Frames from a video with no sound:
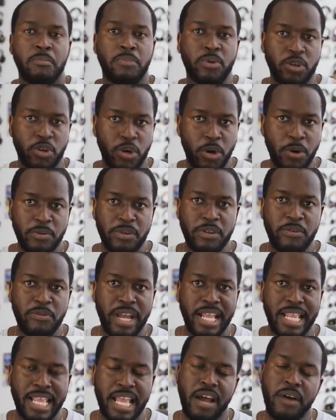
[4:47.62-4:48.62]
but currently
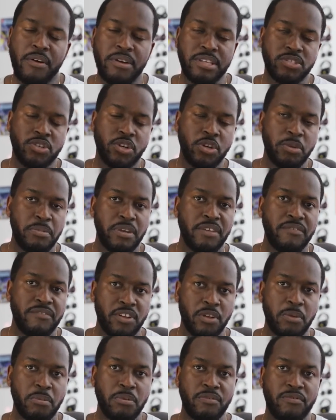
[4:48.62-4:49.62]
right now it's going to be
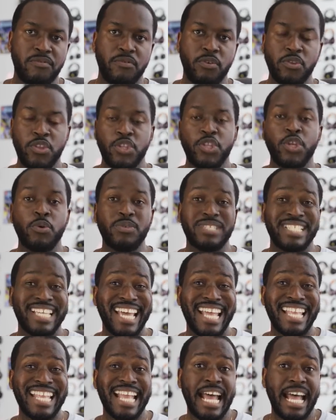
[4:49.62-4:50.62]
available for the Note
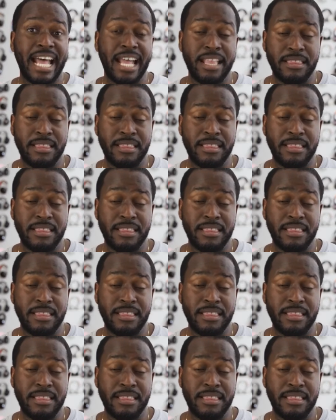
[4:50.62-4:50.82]
10 and